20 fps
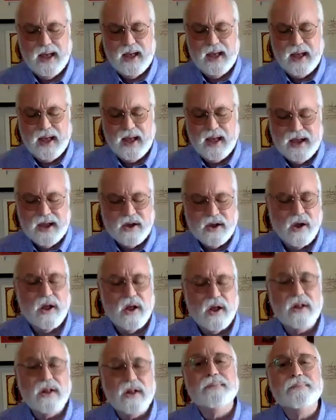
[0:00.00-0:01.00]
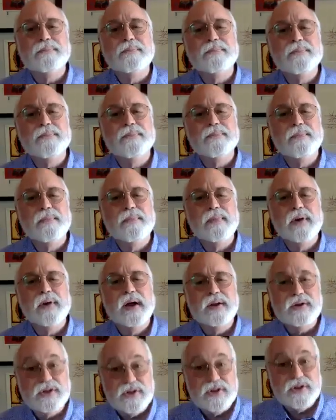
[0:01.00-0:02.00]
I call it
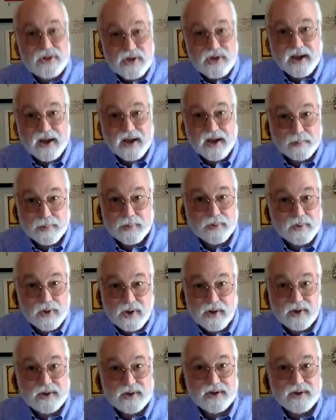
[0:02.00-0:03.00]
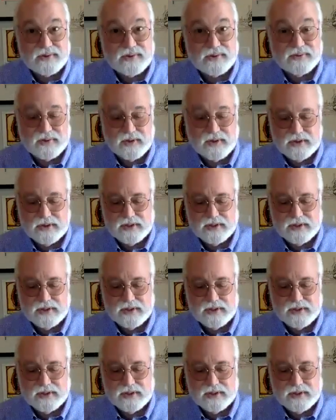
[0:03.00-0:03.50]
unshakable goodness,